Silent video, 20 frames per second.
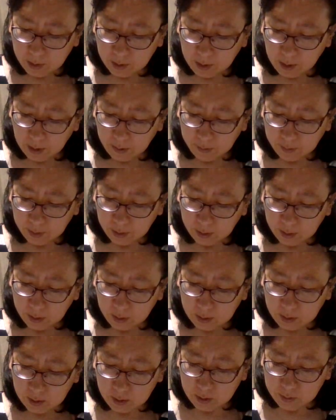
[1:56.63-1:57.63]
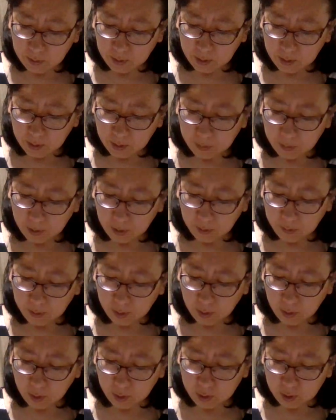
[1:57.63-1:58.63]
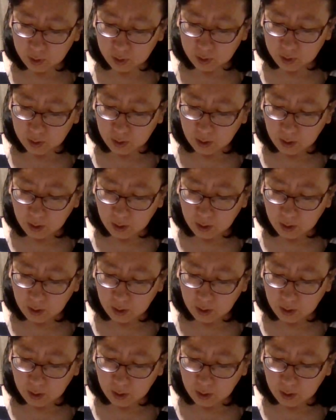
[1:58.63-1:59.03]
cavity, despite their pelvic origin.